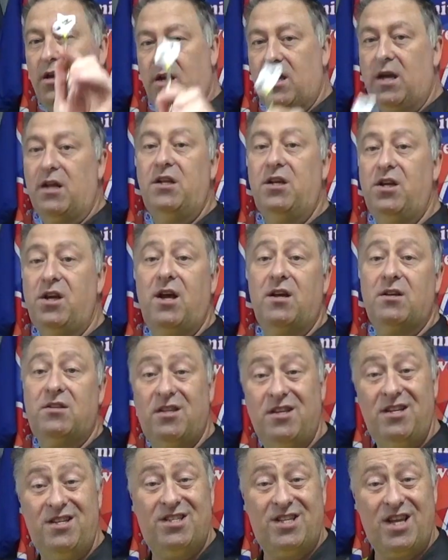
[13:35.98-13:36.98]
Can you
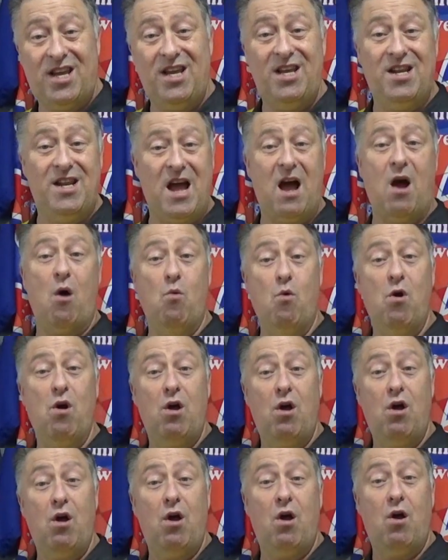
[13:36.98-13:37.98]
actually see now
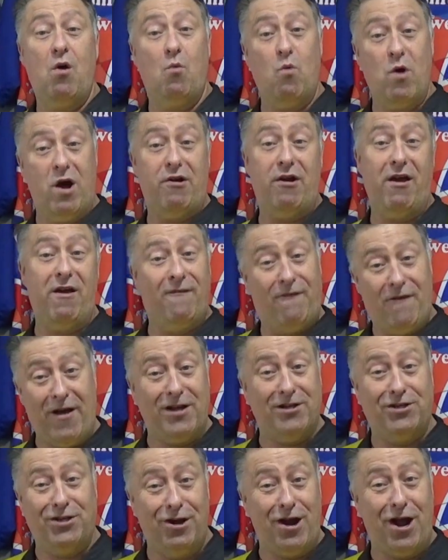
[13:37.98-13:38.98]
where it
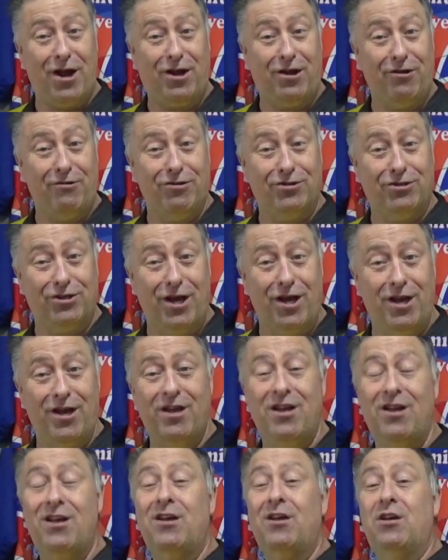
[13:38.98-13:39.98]
affects your accuracy?
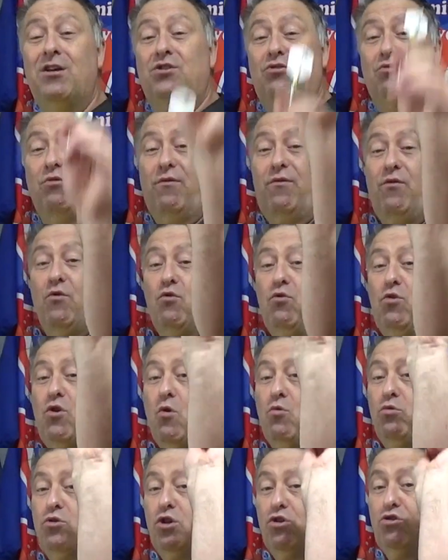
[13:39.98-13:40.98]
So if you
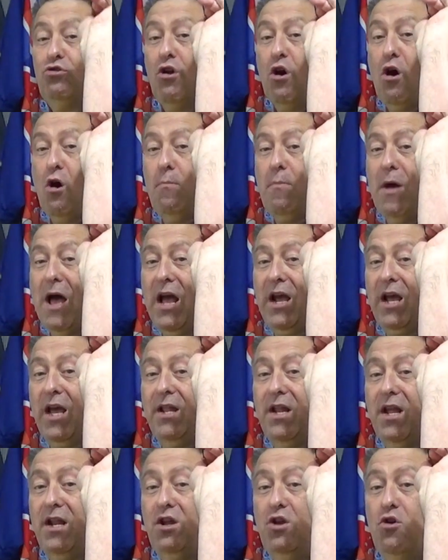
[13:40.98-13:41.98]
go to draw back
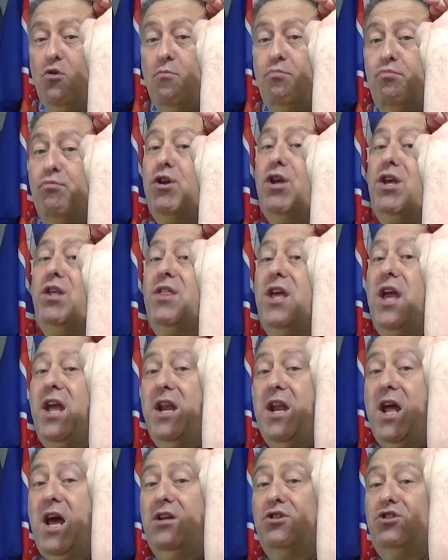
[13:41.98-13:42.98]
and then you breathe
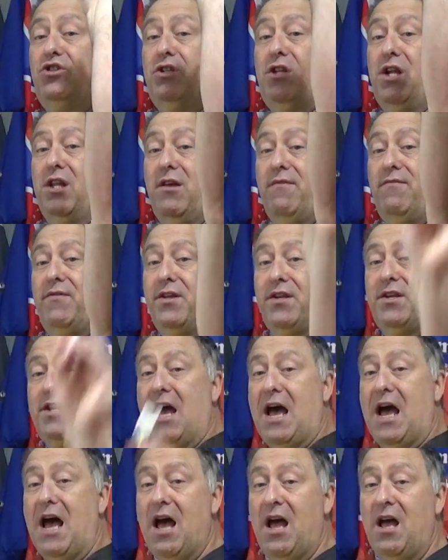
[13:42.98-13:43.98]
in as you deliver the
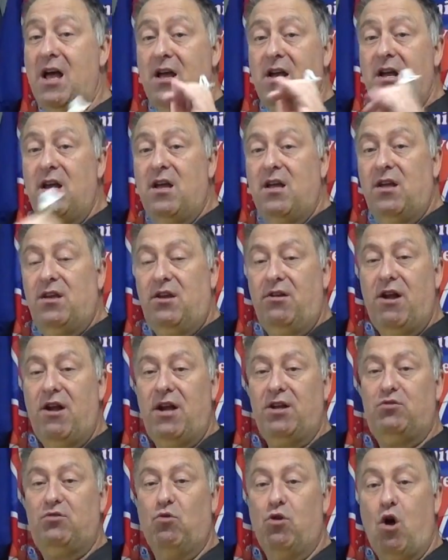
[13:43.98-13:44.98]
dart, your
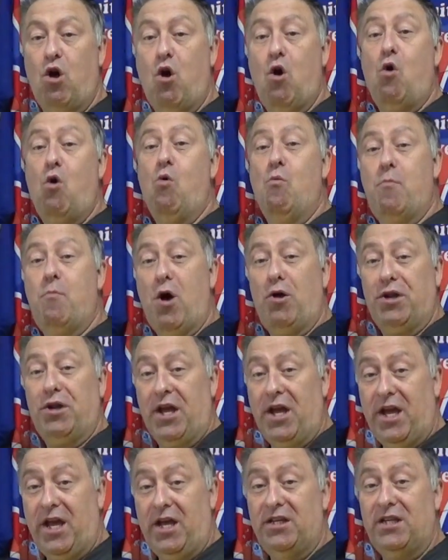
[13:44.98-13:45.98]
actual whole
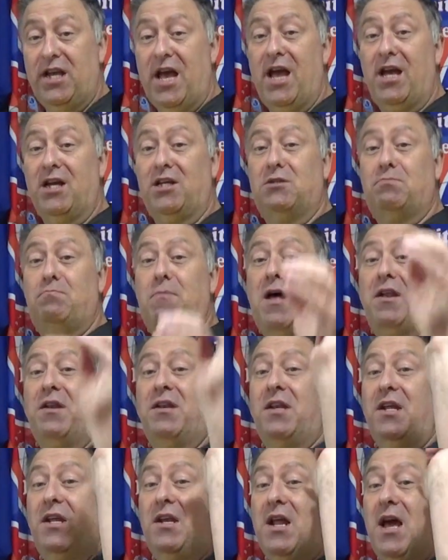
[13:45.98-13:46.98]
body is
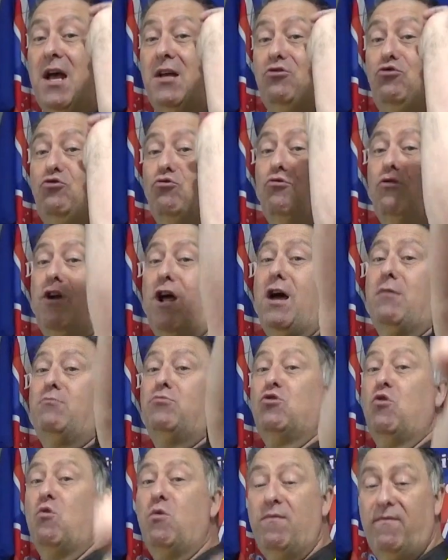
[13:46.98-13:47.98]
expanding as your
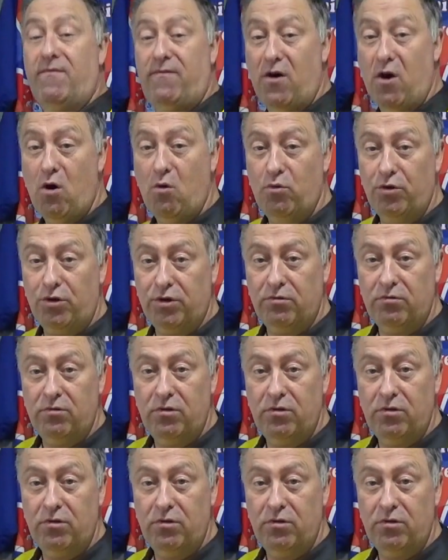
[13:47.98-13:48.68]
arm's going forward.